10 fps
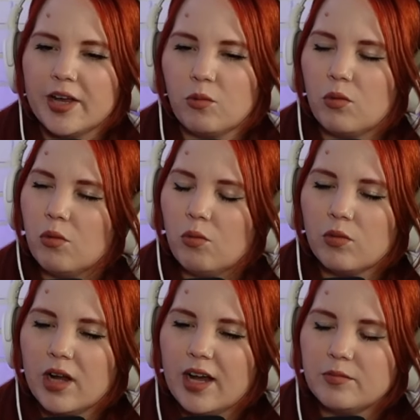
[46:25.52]
Okay, well,
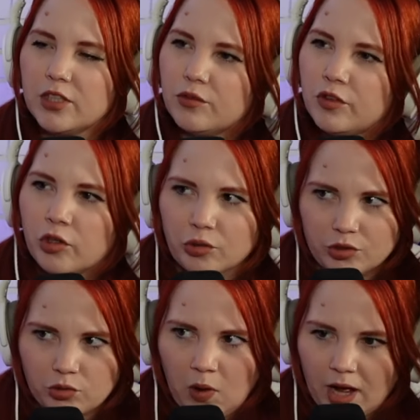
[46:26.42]
I'm
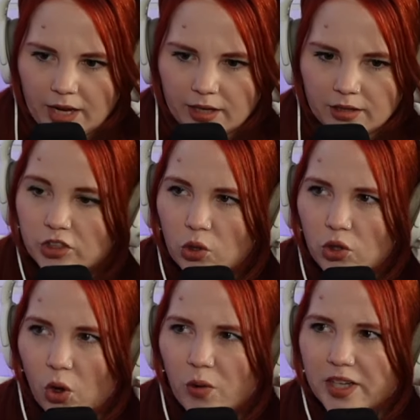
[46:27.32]
confused. Why? Don't
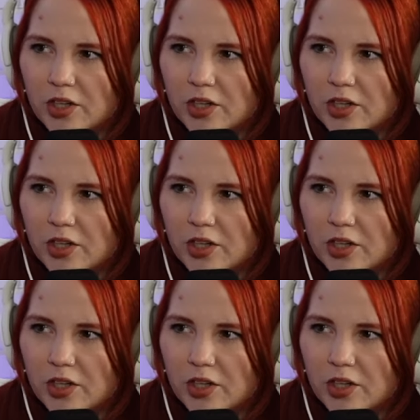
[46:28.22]
go Even